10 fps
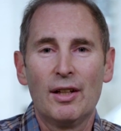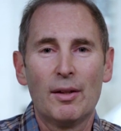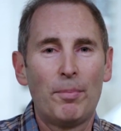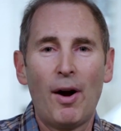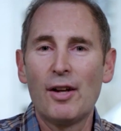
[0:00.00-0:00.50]

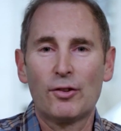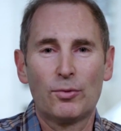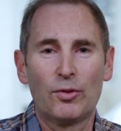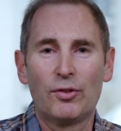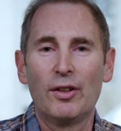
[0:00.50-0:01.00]
the projects
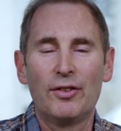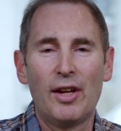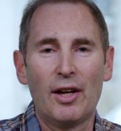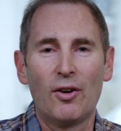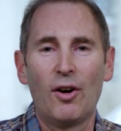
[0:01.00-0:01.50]
were still
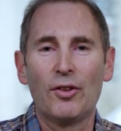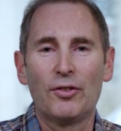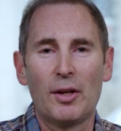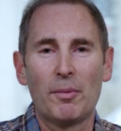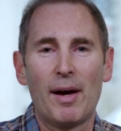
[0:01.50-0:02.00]
taking all the
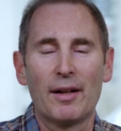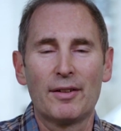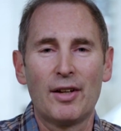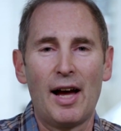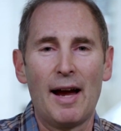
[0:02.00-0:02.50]
same amount of
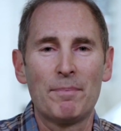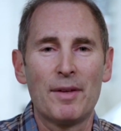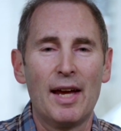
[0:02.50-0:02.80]
time.